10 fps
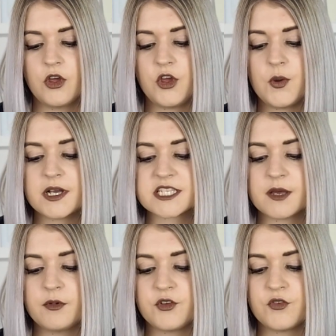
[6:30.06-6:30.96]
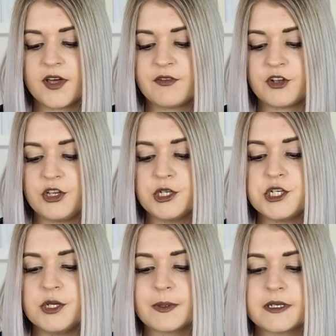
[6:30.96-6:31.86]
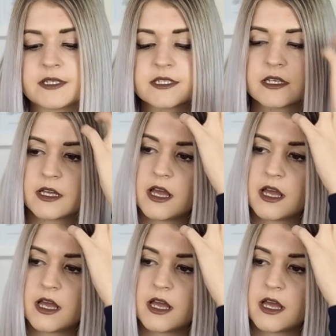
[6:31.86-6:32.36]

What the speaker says: Who are some of your favourite YouTubers?